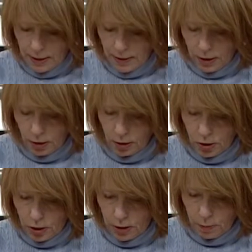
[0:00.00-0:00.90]
and then you can
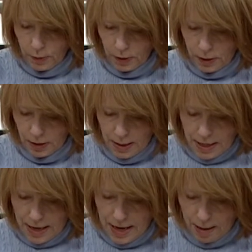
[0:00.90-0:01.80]
just put
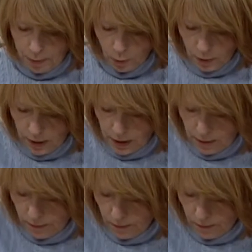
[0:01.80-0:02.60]
apple with it.